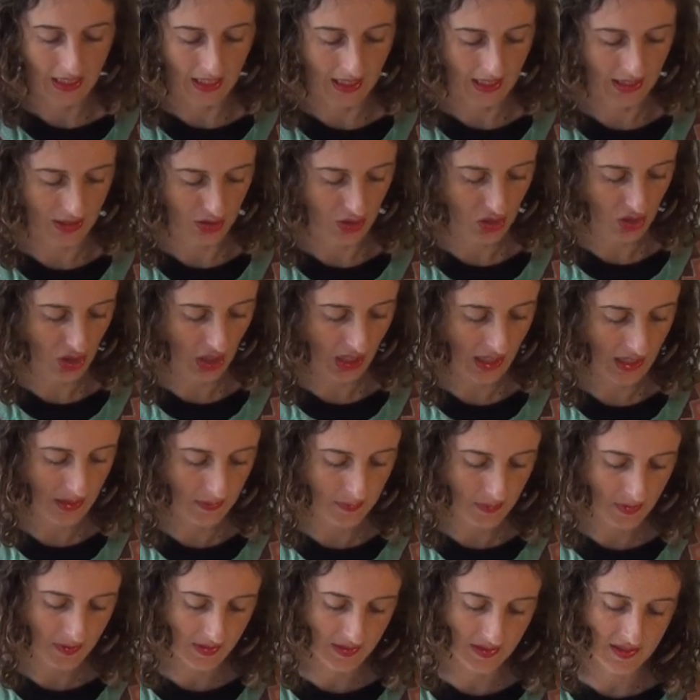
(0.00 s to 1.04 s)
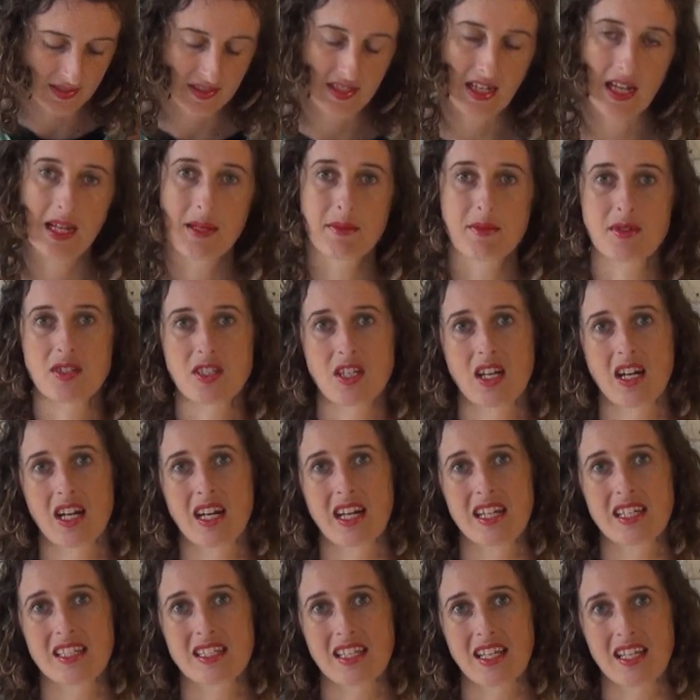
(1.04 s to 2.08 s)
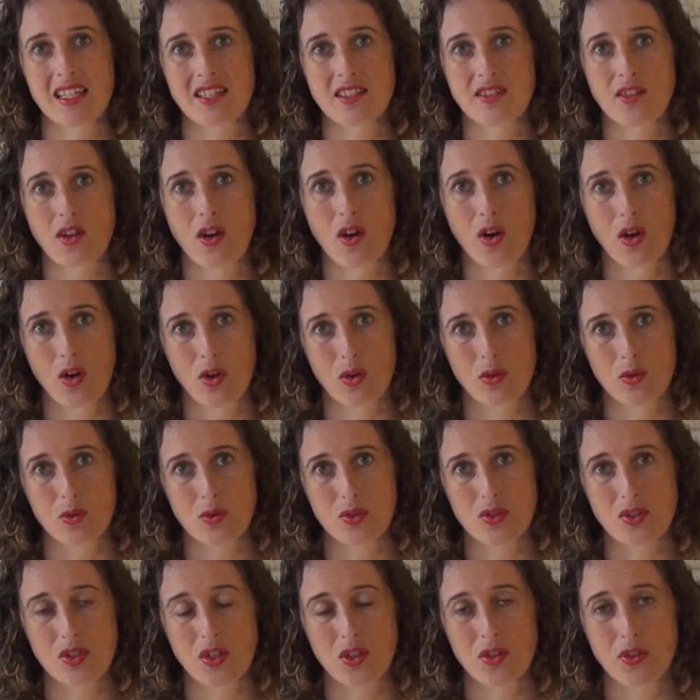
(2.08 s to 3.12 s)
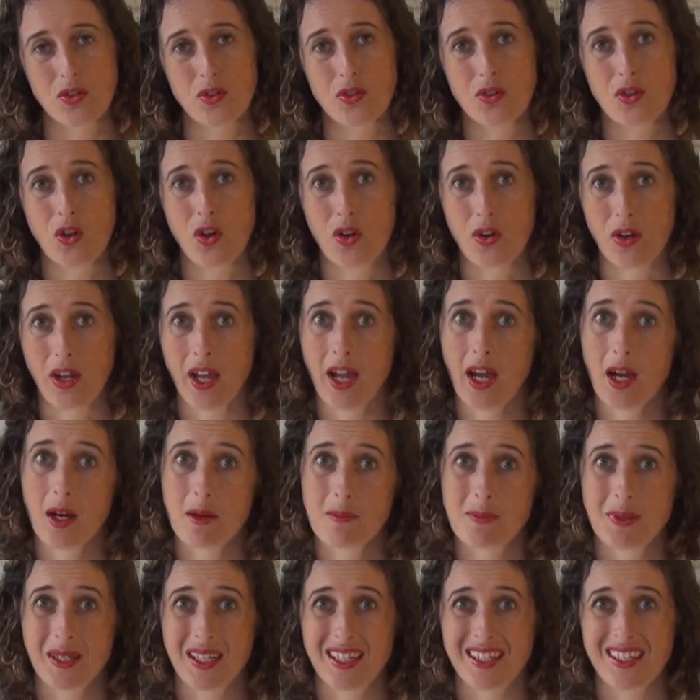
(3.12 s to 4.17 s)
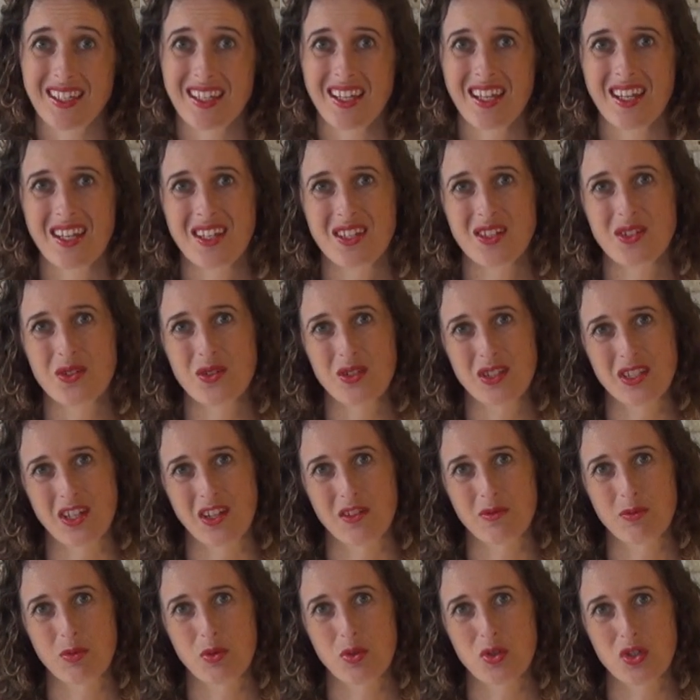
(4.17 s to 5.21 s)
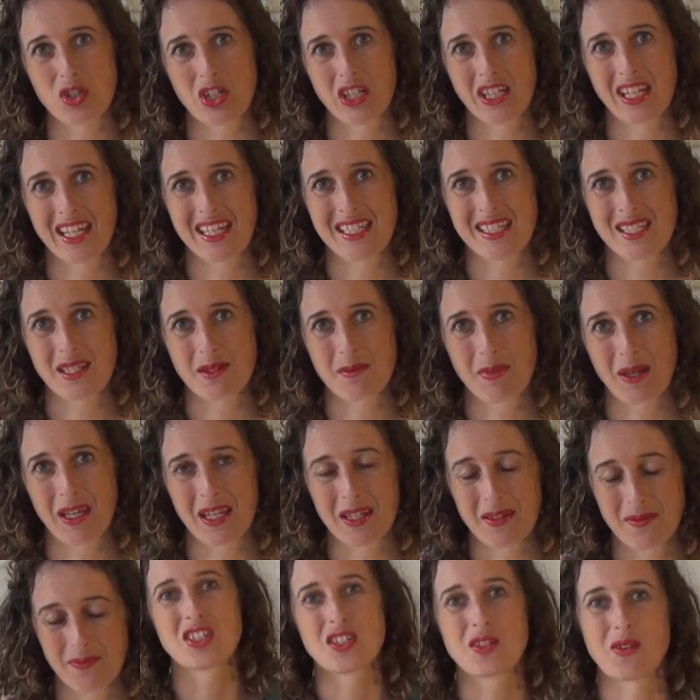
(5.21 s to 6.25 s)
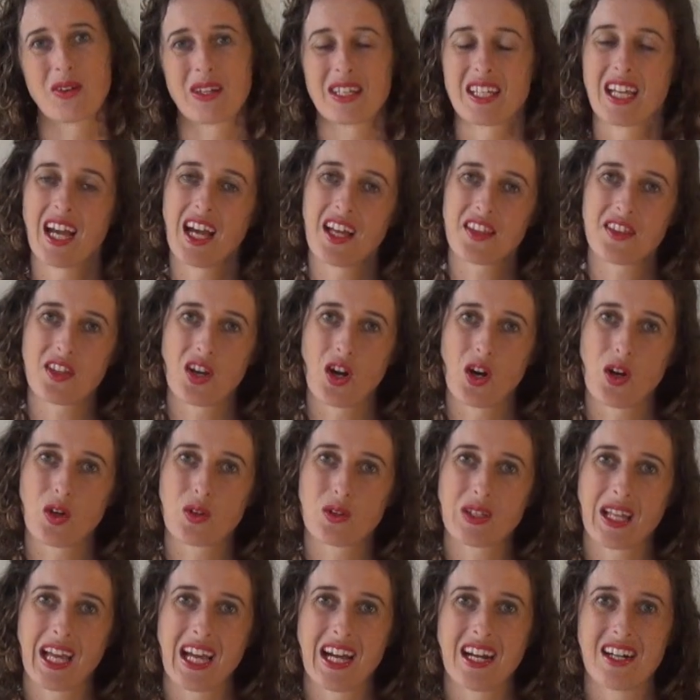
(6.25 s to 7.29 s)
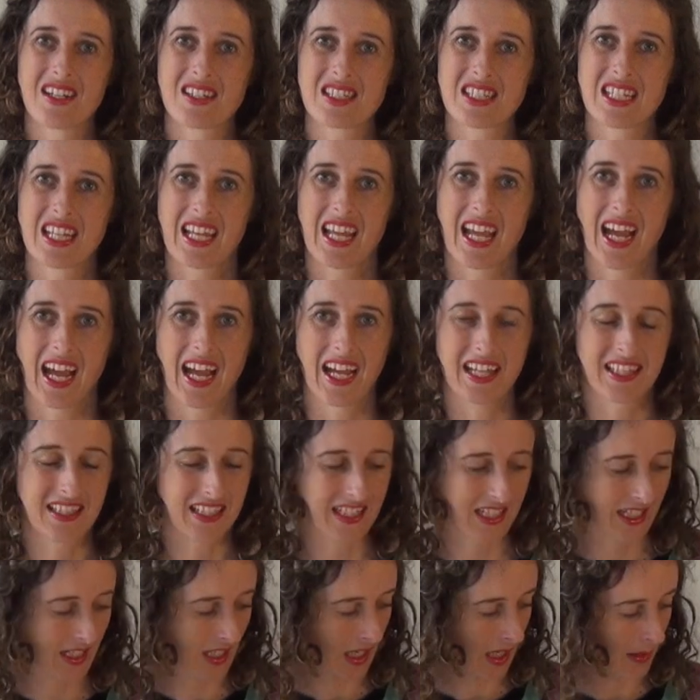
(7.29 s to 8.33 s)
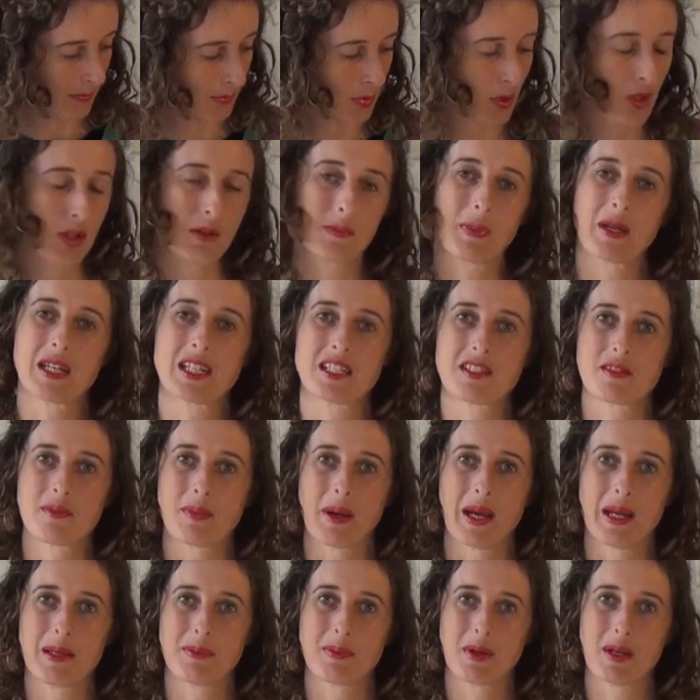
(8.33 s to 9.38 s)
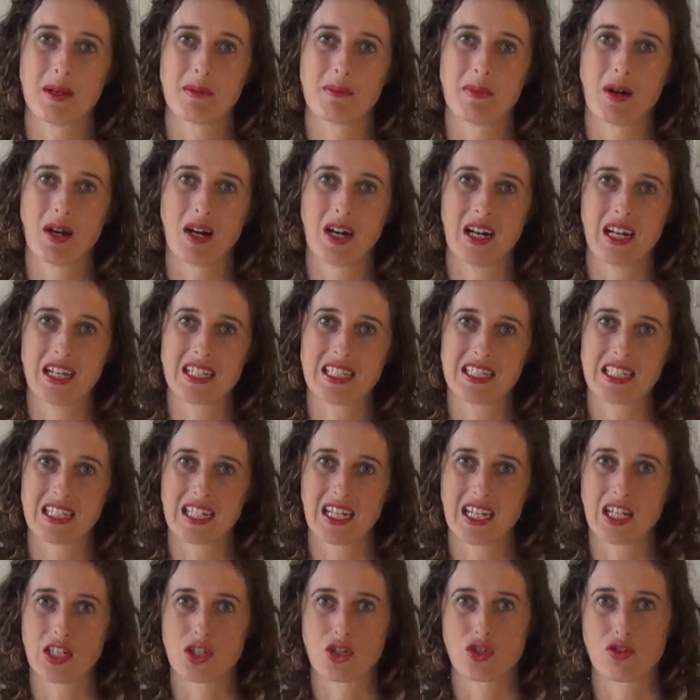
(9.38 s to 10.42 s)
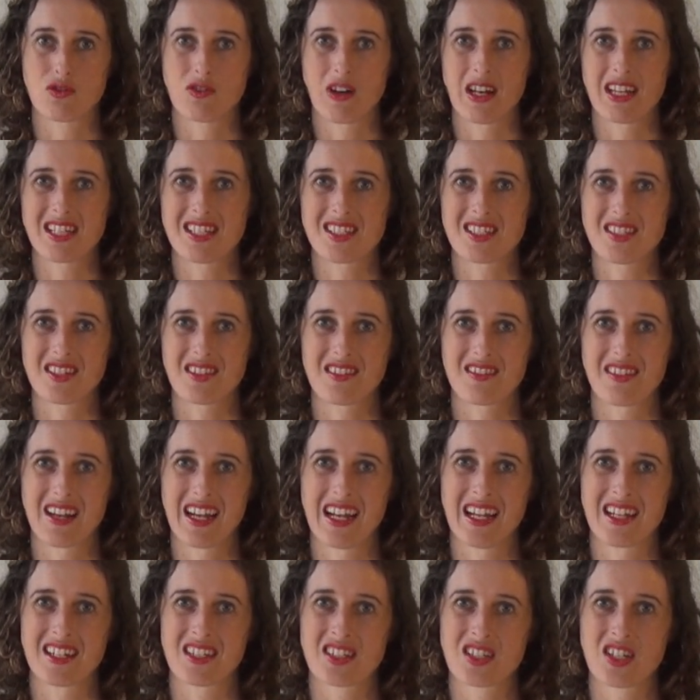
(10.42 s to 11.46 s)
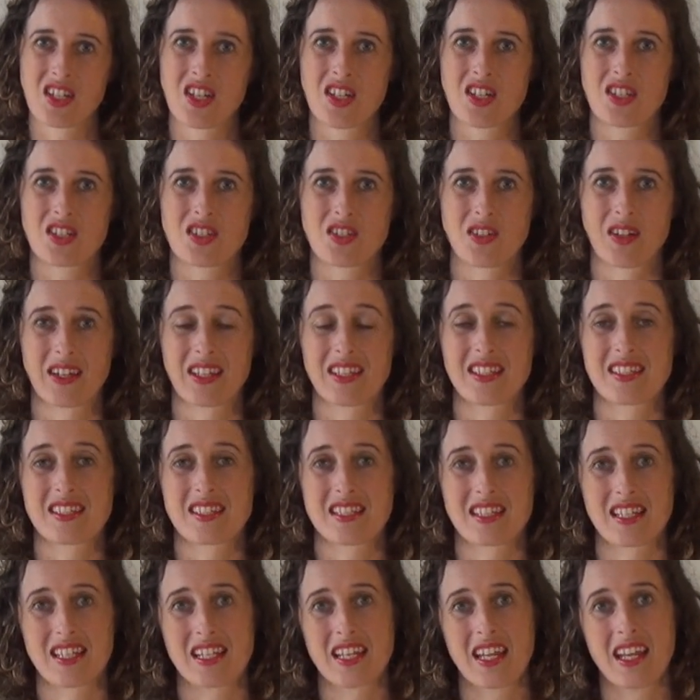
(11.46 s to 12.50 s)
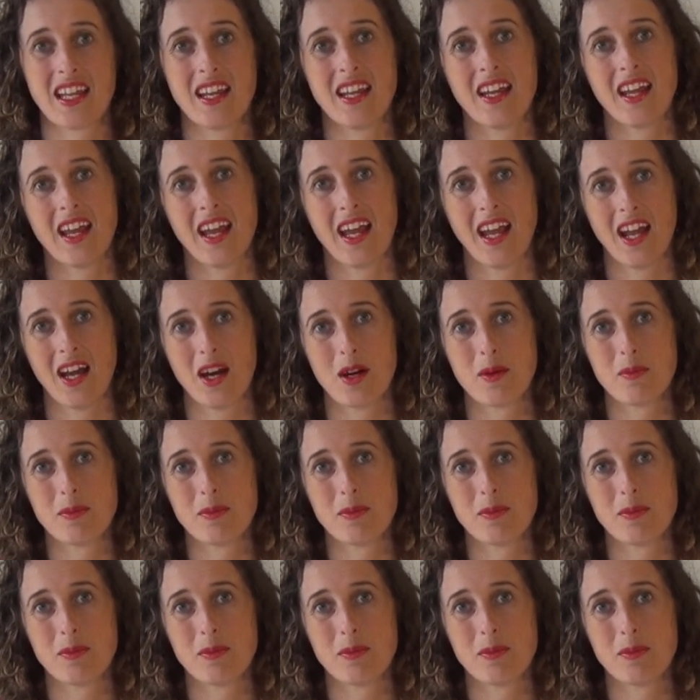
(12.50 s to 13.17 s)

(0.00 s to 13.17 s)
a shape the same size as the hole, so you know how big your self-portrait needs to be. So I cut the hole out, and then I put the piece of paper in behind here and traced around so I could see how